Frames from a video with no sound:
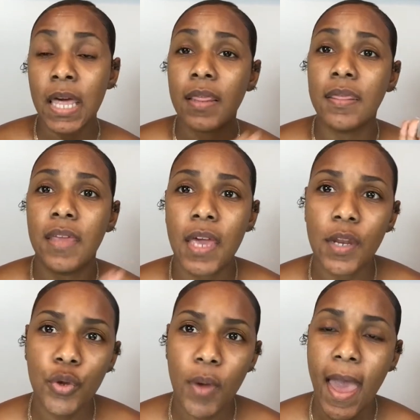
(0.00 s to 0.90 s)

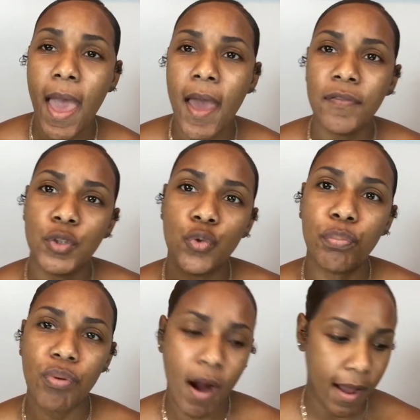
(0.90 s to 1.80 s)
Then you have to
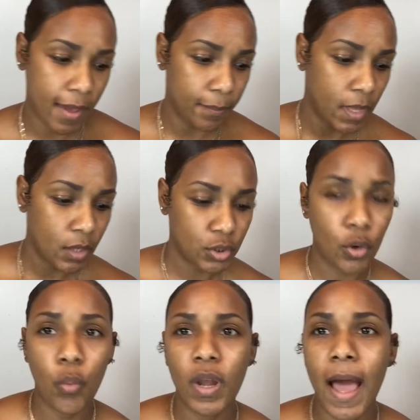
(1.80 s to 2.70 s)
prime. So
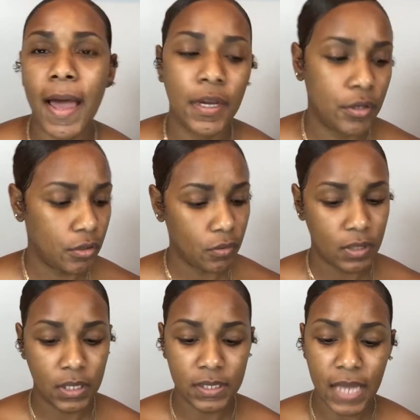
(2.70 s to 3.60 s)
what I do
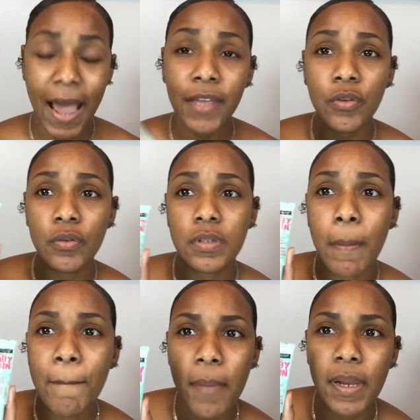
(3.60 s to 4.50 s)
is I use
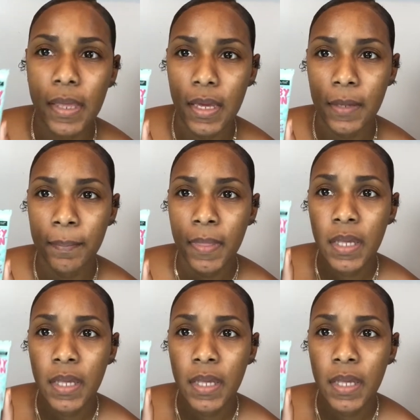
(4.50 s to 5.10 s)
Maybelline